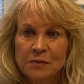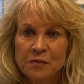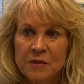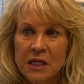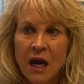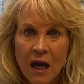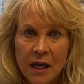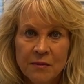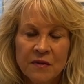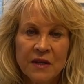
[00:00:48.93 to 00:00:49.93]

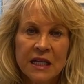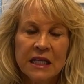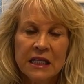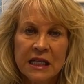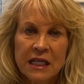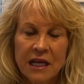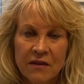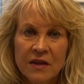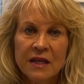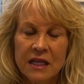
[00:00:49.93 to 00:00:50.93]
time of healing,
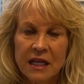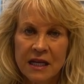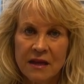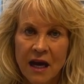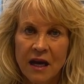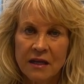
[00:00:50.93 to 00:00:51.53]
everything like that.